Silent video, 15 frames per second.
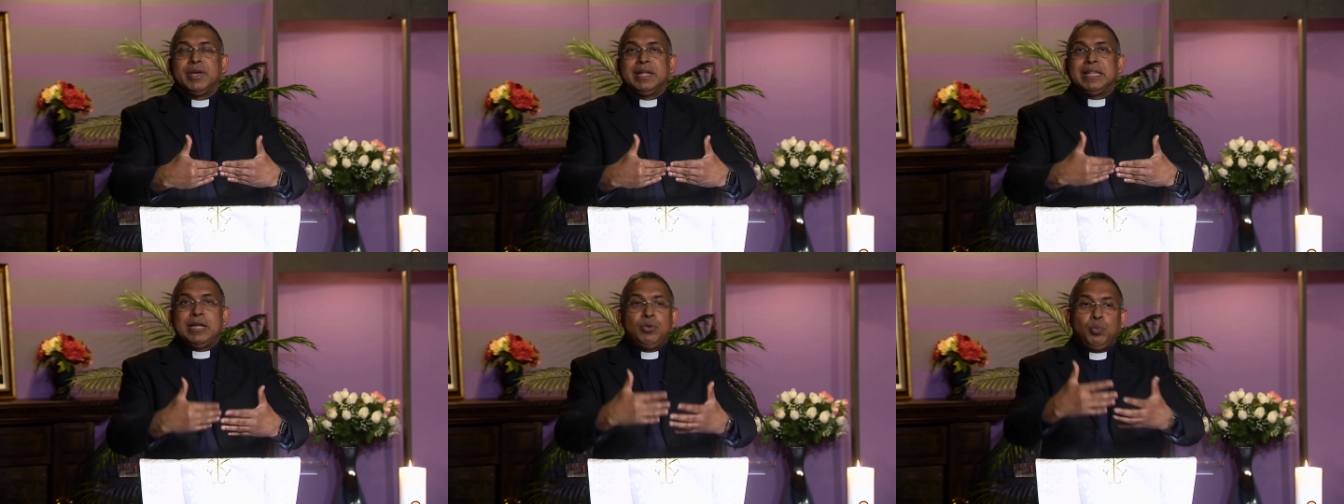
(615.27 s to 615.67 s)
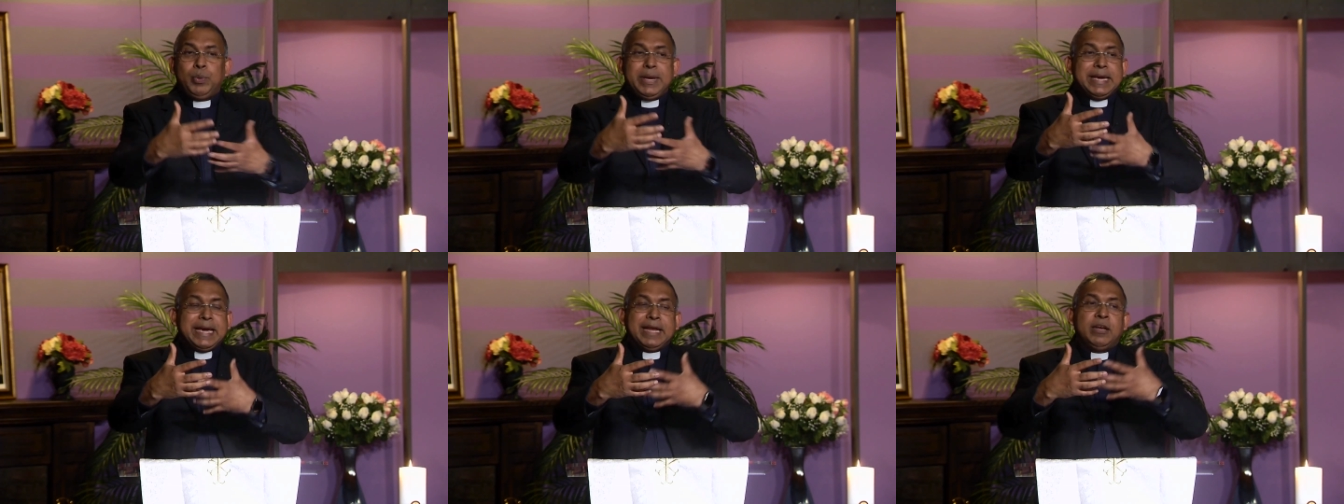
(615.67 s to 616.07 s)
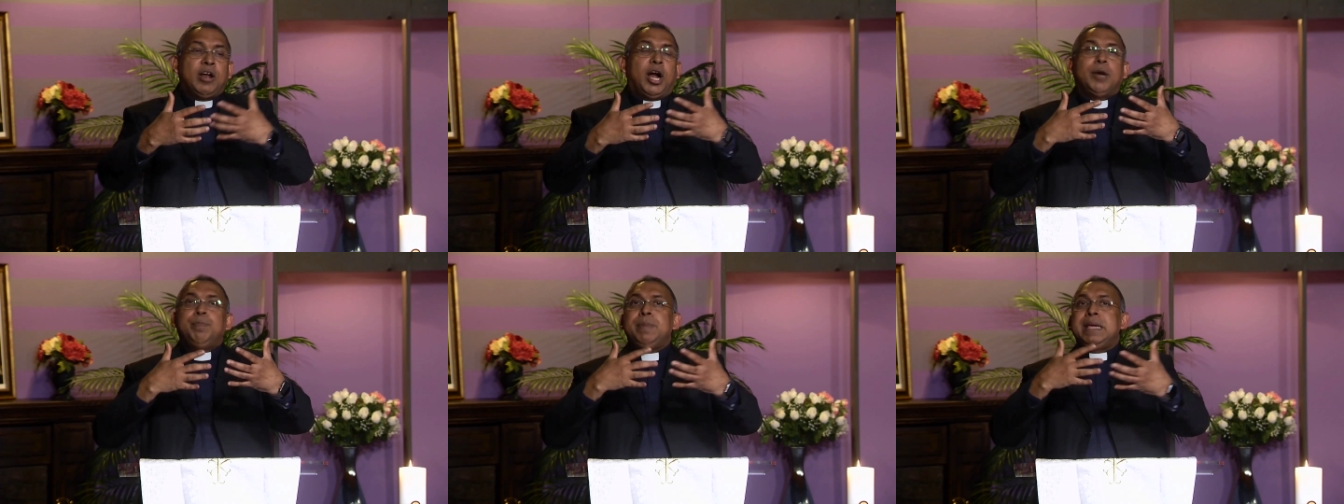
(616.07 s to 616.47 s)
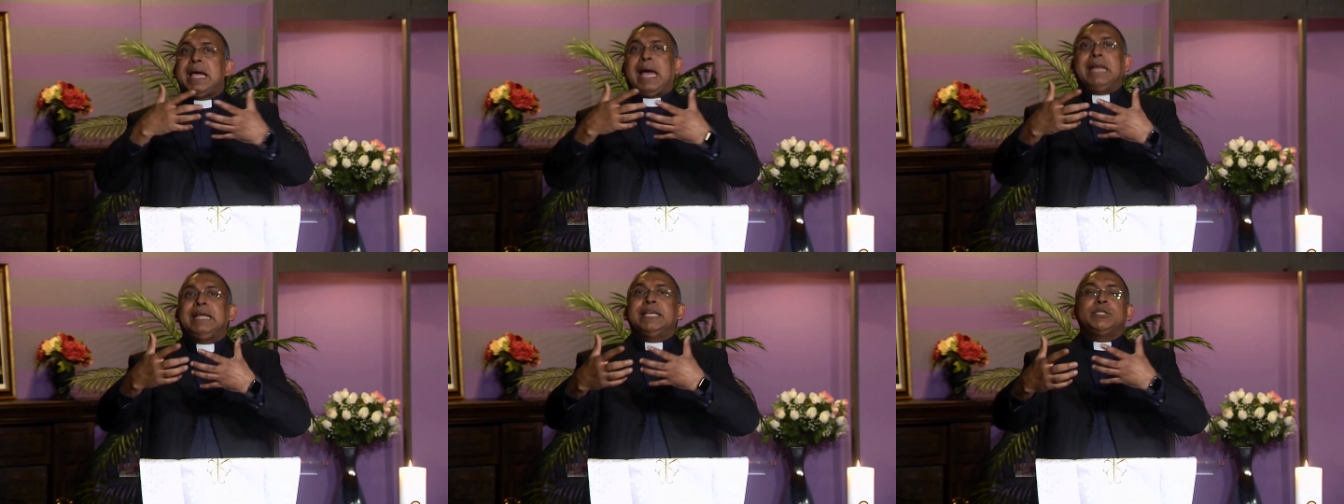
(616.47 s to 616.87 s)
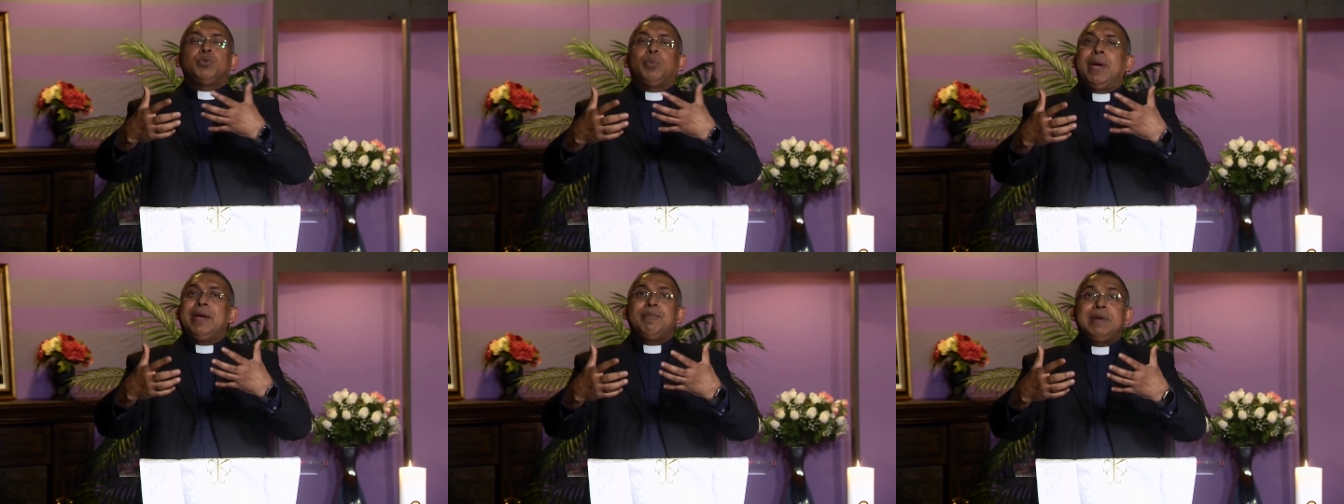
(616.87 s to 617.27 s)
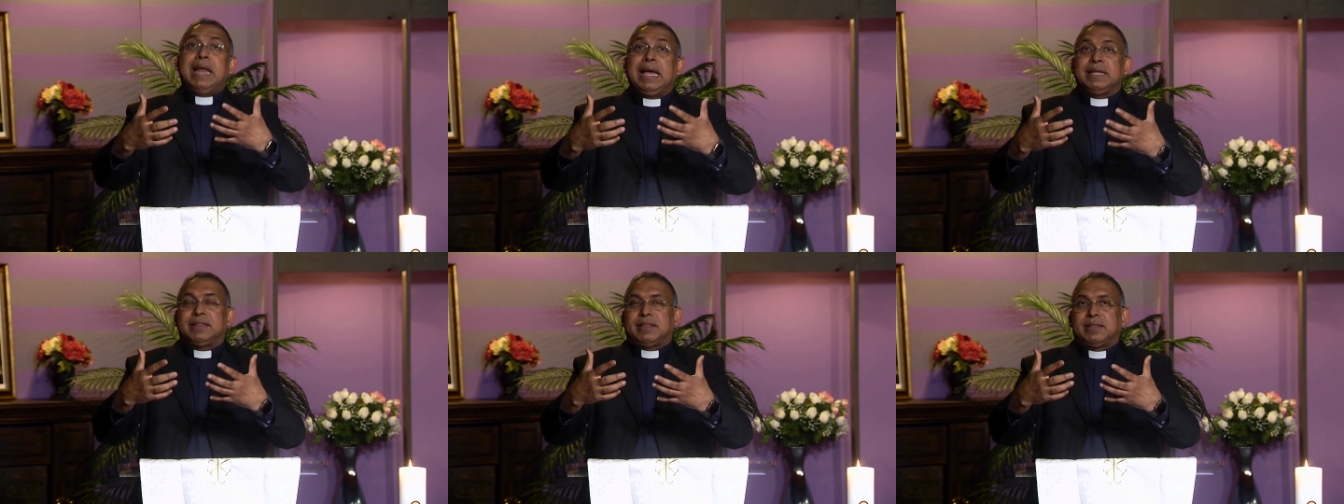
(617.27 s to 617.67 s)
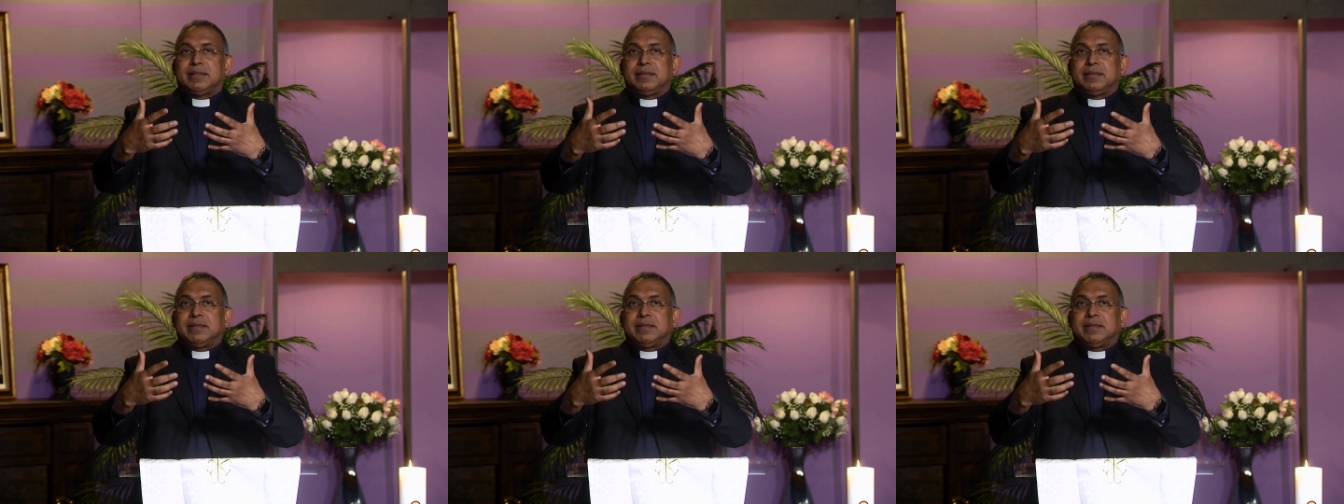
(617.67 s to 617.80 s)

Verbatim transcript: then we cannot be at His wavelength.